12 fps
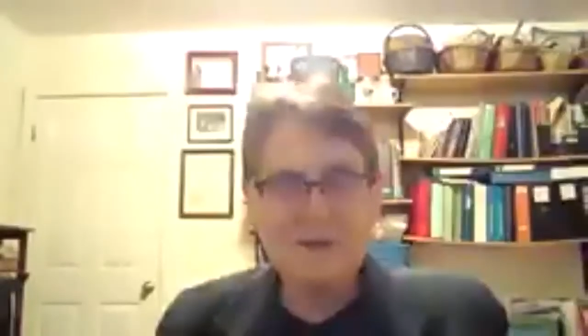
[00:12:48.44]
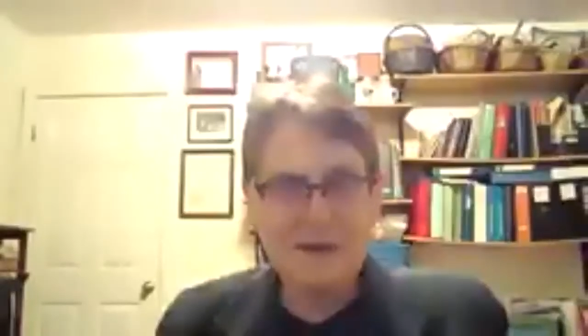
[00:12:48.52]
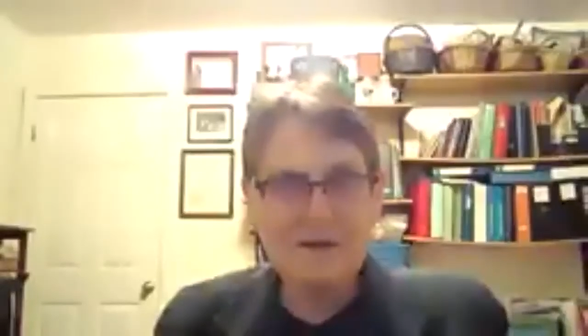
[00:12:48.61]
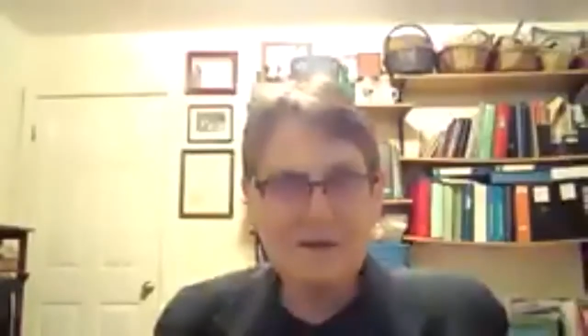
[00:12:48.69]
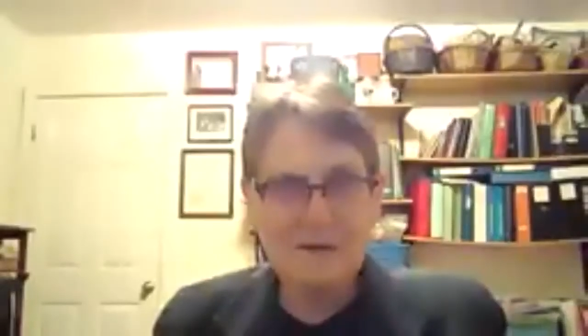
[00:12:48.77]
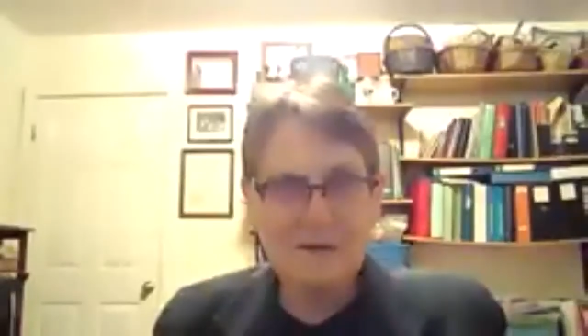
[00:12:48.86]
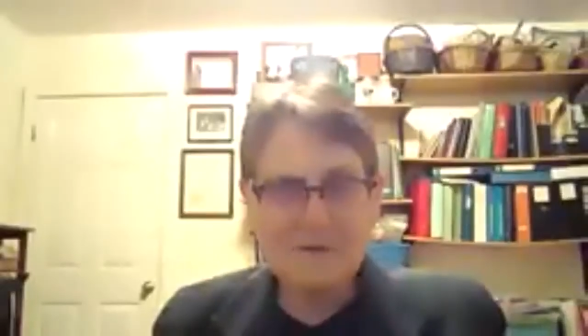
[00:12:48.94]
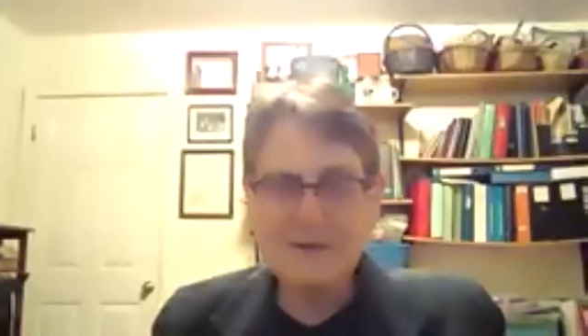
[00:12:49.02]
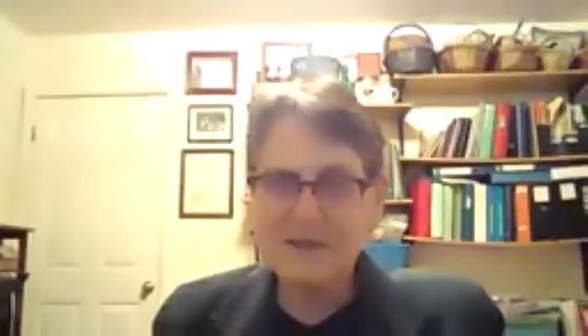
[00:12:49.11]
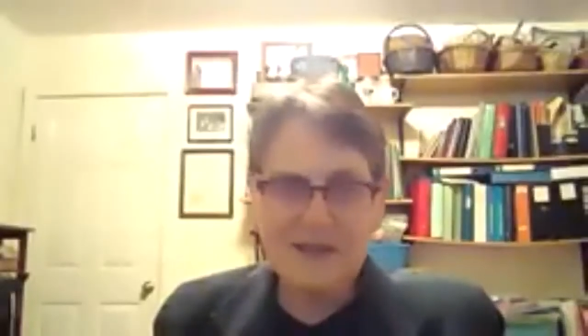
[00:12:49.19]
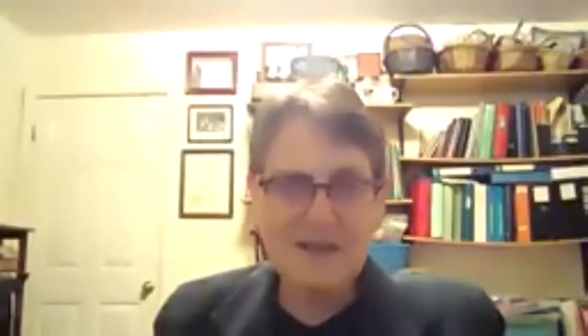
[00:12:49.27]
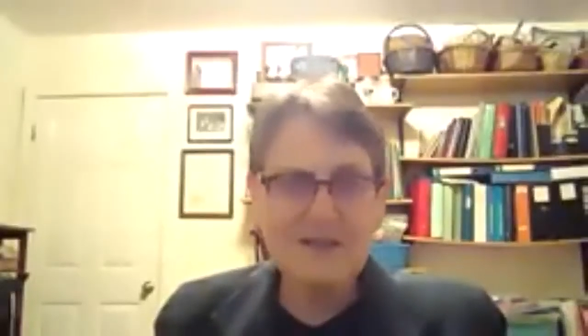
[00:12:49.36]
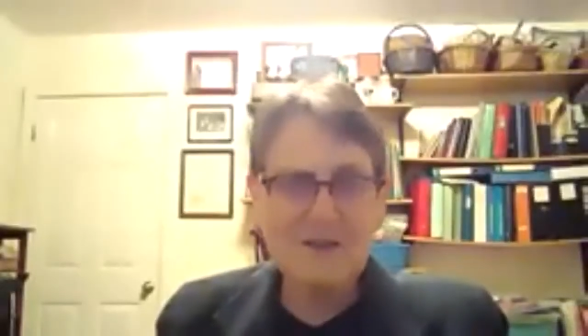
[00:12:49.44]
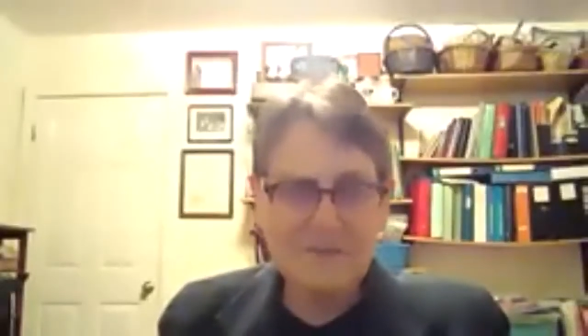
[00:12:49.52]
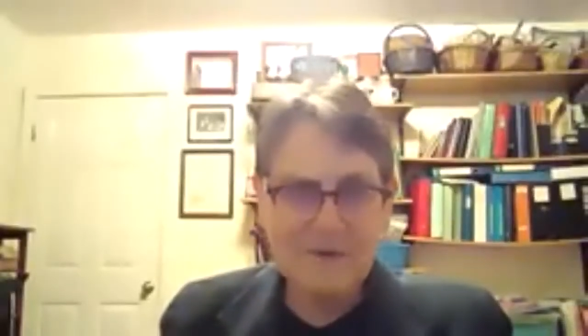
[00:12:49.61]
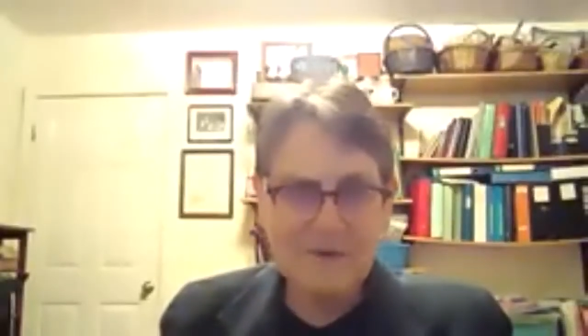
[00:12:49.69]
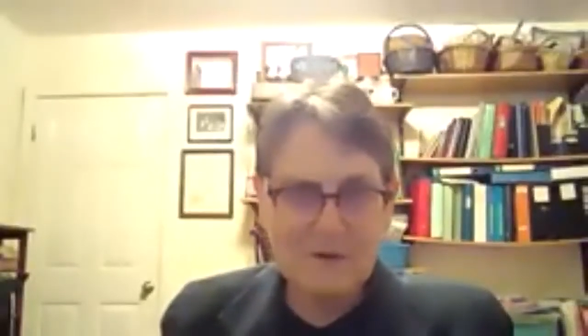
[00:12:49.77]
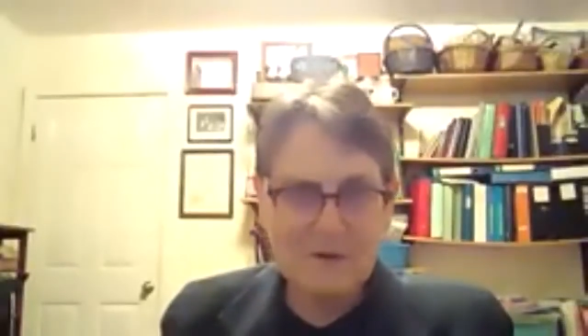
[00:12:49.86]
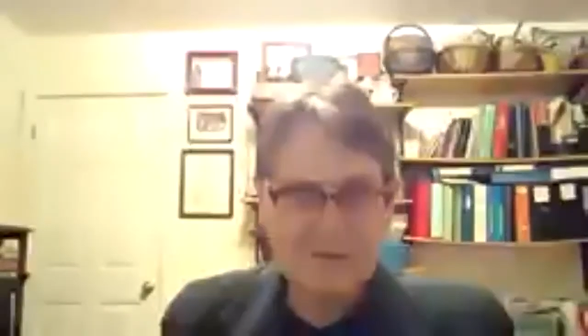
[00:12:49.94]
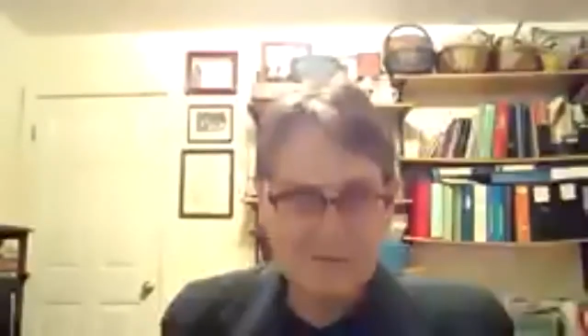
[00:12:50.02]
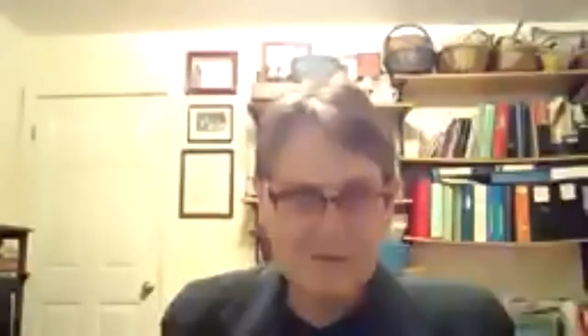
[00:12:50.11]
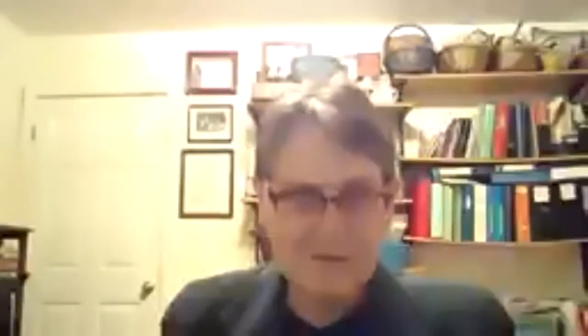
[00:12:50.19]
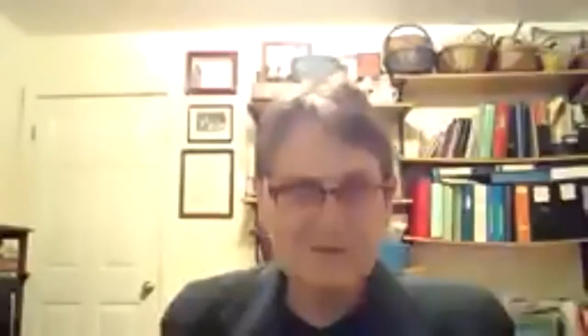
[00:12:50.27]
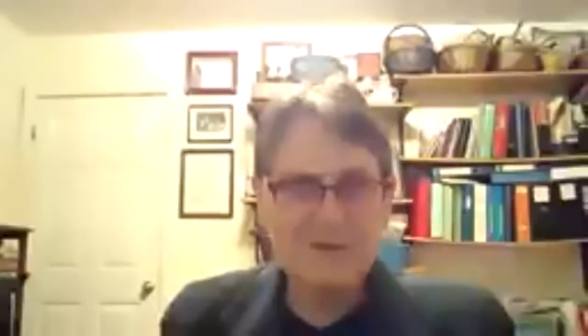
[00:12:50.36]
always stand up for
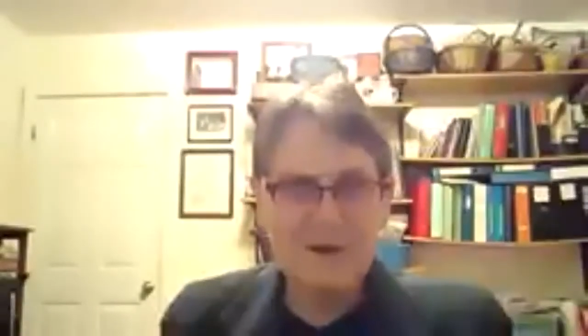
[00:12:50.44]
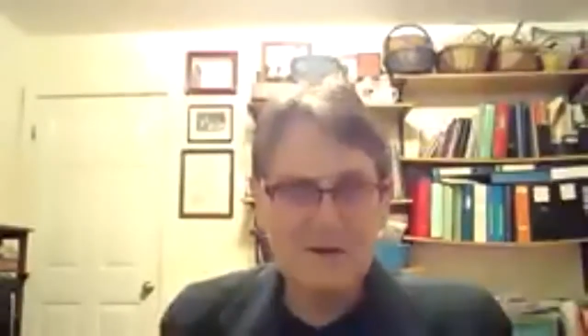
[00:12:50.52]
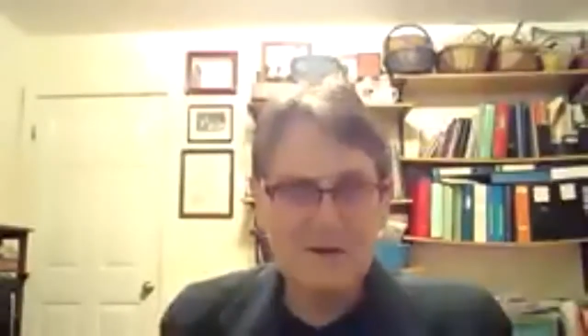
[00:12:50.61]
yourself,